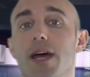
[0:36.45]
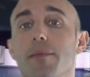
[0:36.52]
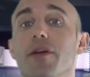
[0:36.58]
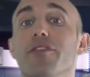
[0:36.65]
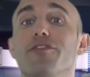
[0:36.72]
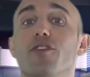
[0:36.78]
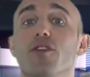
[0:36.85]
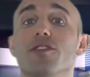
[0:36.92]
But
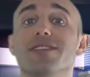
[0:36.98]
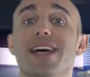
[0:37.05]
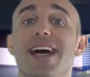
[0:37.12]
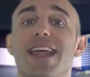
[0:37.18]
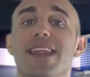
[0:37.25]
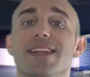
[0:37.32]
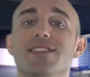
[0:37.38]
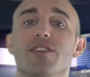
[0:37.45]
of course,
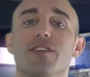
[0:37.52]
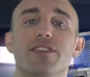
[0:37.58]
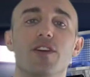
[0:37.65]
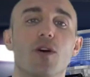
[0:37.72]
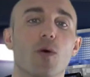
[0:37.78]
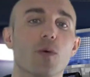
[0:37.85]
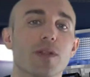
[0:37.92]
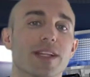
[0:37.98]
that's not
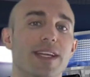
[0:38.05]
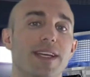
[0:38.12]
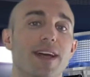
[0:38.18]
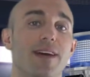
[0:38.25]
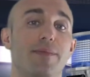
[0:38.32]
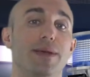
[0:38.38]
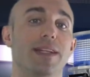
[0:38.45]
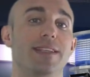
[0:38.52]
the only
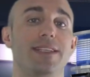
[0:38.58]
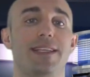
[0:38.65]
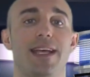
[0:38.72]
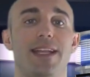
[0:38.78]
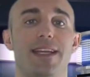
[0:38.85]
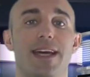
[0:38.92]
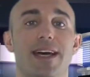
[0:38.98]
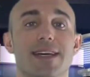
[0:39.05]
ability
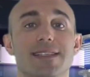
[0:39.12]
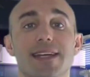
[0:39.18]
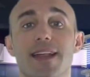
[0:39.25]
that he has.